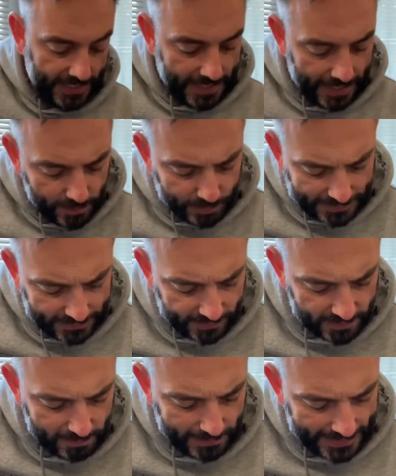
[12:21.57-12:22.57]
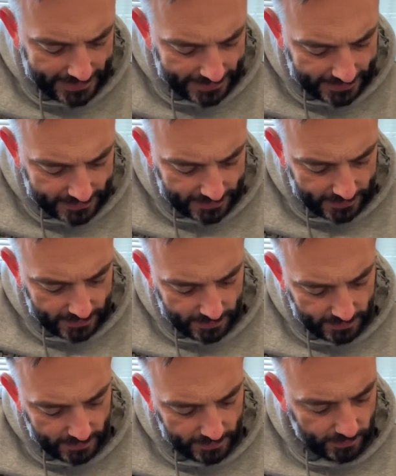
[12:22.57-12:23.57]
but it doesn't make it
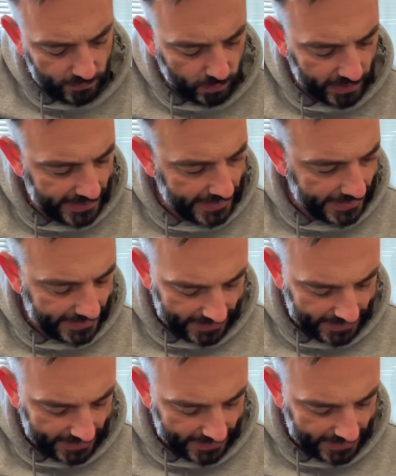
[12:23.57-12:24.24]
really